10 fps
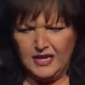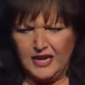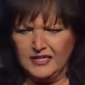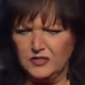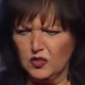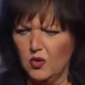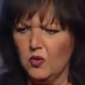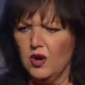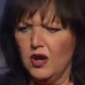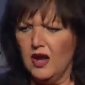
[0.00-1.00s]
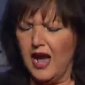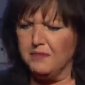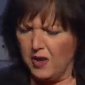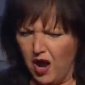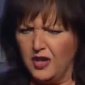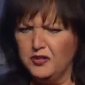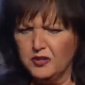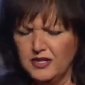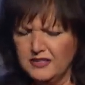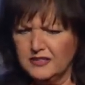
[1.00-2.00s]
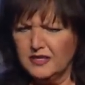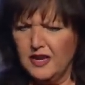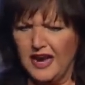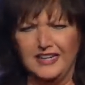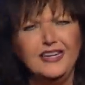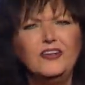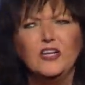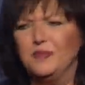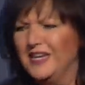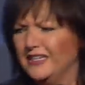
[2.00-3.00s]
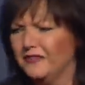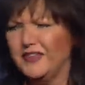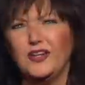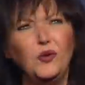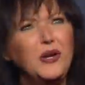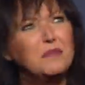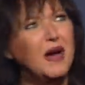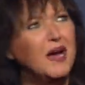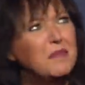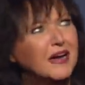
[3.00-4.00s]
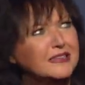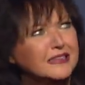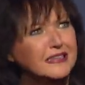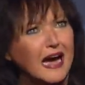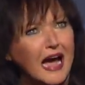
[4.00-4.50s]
And so I pondered it. I literally began to think, Lord, am I about to die?